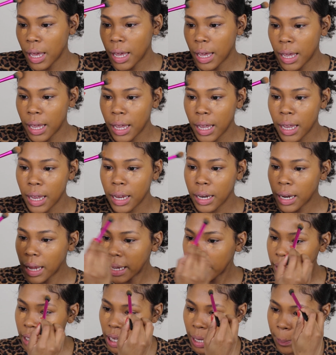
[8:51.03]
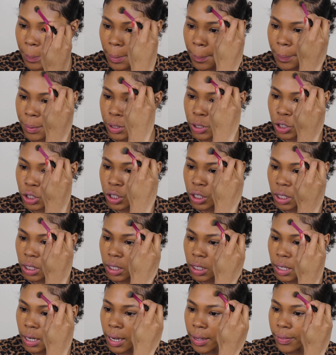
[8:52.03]
and I keep it
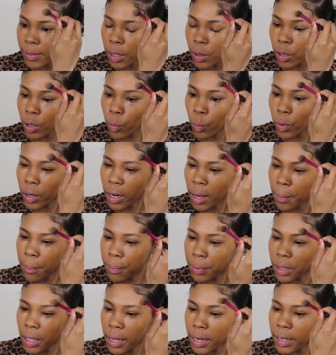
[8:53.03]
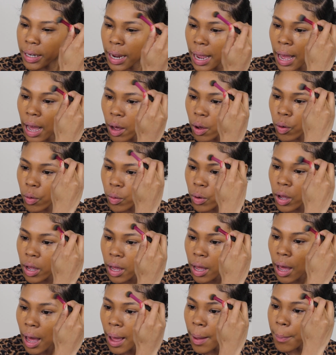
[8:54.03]
pushing. And then when I blend out,
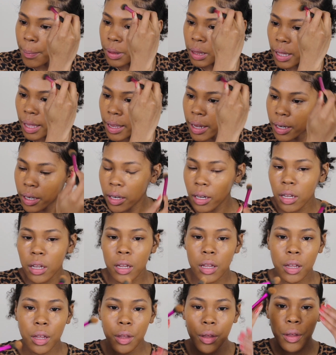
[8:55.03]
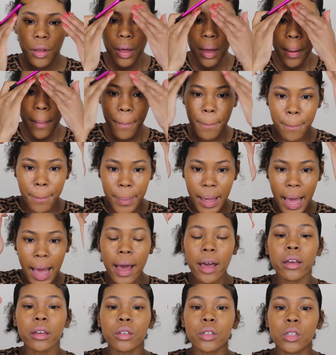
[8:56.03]
I blend
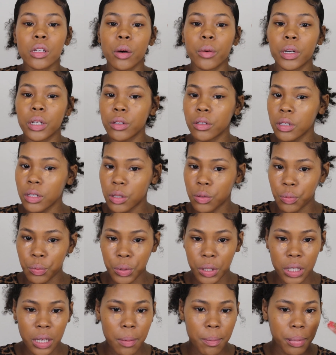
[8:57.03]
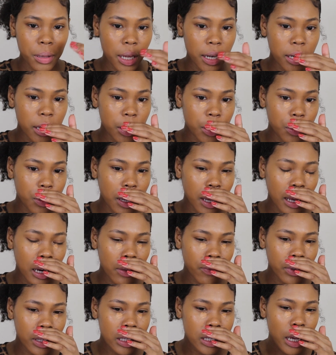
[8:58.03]
back, so it's really blended. You can't
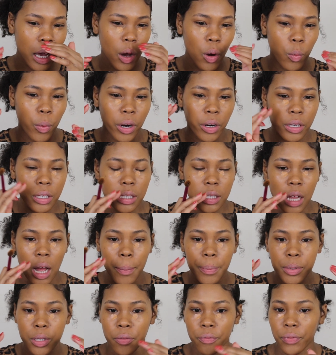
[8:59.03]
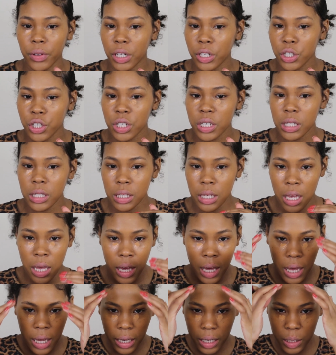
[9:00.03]
even tell where it stops or finishes,
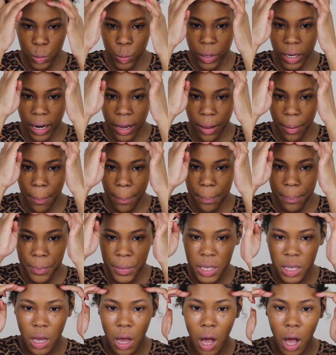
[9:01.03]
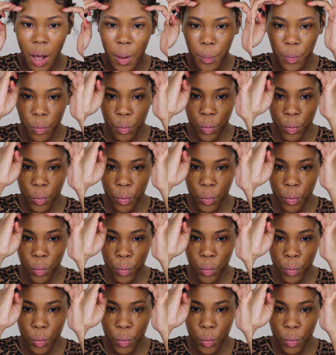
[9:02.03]
because when I meet up